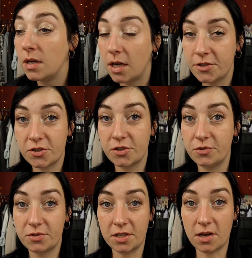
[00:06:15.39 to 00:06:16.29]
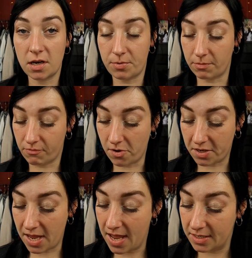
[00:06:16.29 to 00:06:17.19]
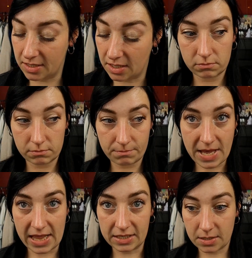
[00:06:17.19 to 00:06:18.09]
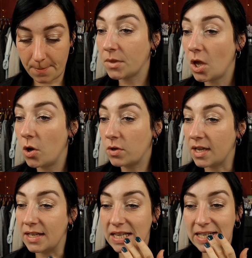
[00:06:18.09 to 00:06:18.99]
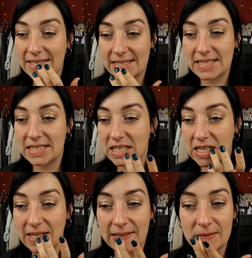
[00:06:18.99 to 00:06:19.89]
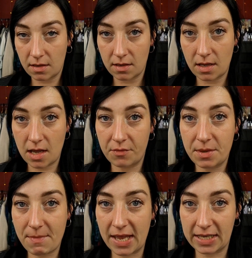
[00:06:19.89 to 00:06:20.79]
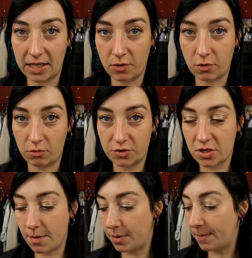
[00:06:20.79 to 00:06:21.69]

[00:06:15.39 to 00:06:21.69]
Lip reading: I just used the Colourpop Rock Candy palette. Okay, let's see how the matte ink holds up.